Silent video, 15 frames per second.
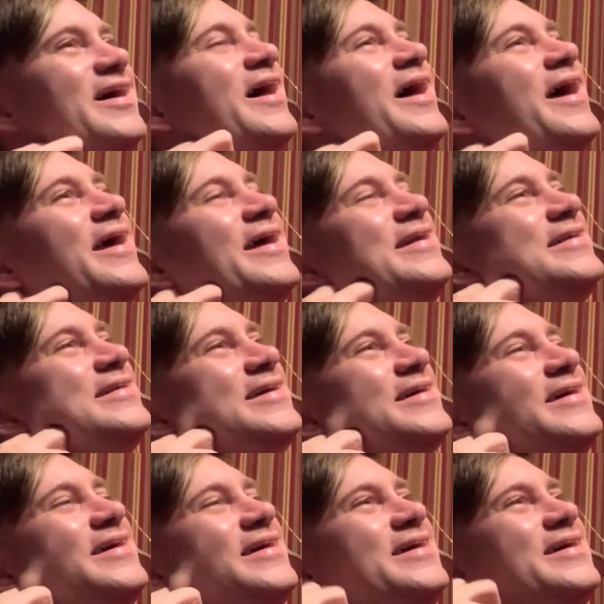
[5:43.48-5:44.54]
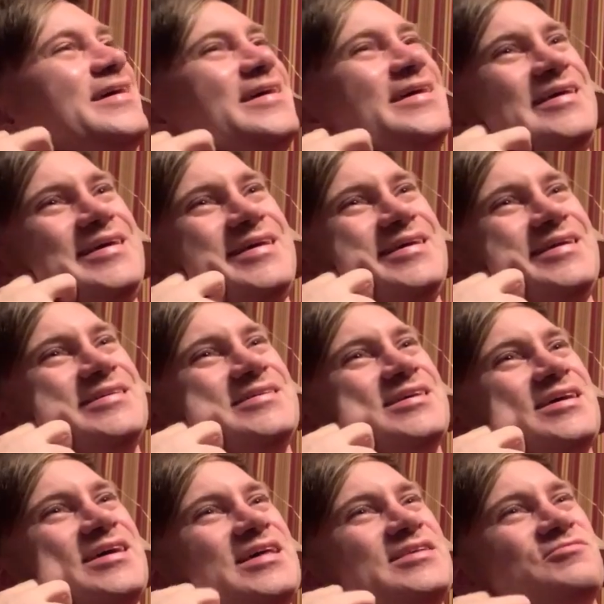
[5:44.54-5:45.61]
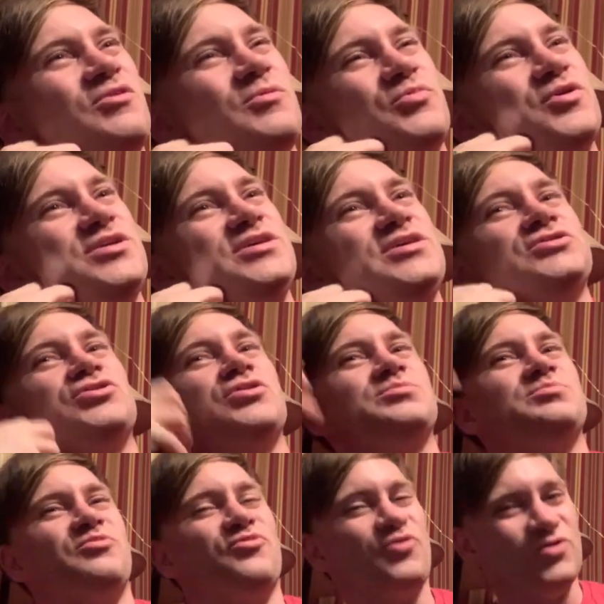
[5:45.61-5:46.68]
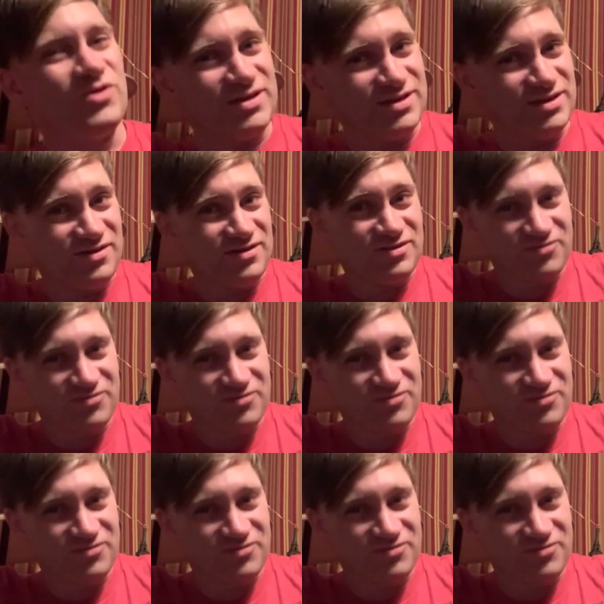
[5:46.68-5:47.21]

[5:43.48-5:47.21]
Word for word: And he, at one point, he's going, before he